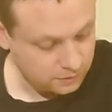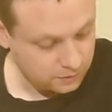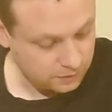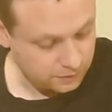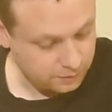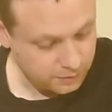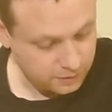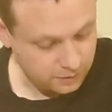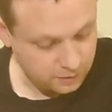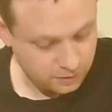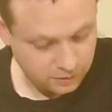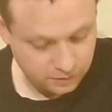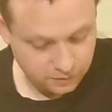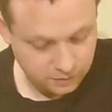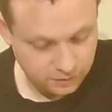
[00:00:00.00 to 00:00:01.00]
I'm going to put it
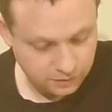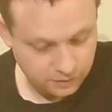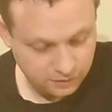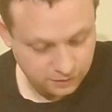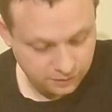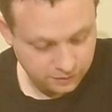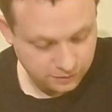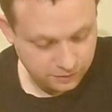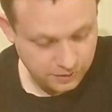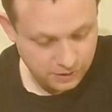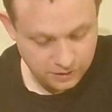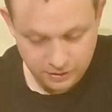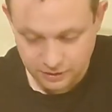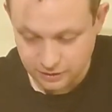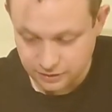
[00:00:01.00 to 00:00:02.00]
on
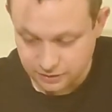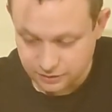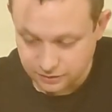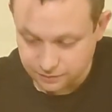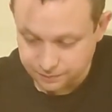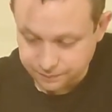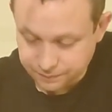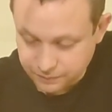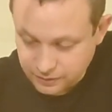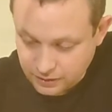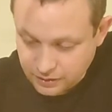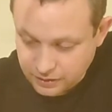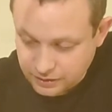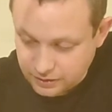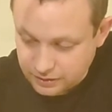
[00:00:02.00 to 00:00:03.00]
Thalin
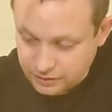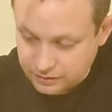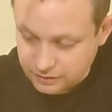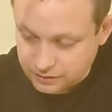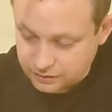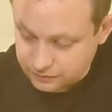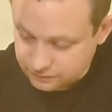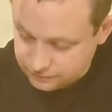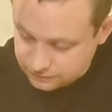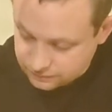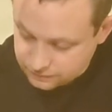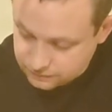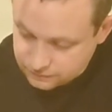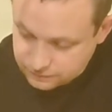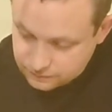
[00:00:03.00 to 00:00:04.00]
and
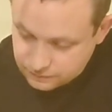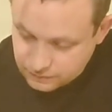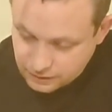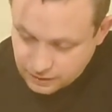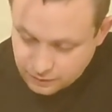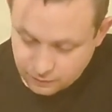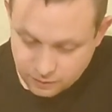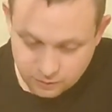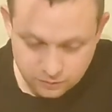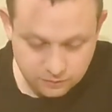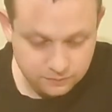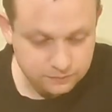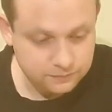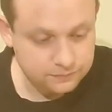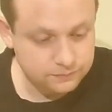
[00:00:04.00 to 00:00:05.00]

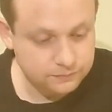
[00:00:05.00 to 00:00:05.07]
Aragon.